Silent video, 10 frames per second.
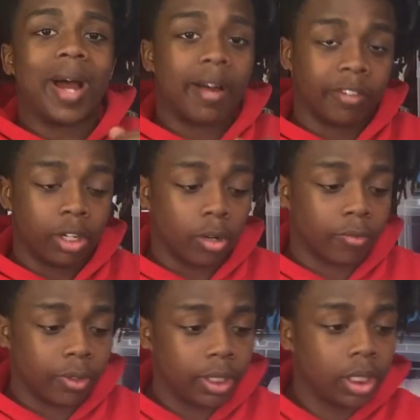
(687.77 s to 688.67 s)
and do I
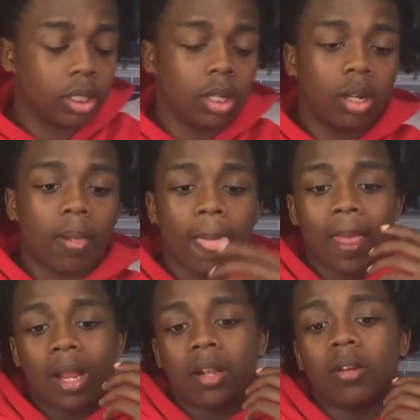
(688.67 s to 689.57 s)
have a girlfriend?
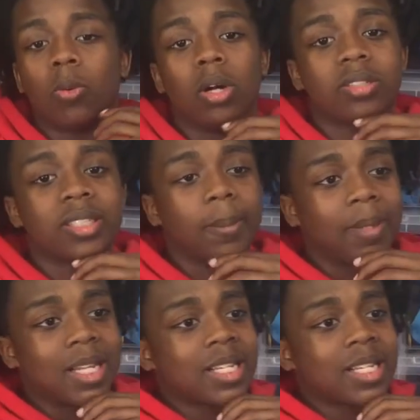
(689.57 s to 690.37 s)
Well,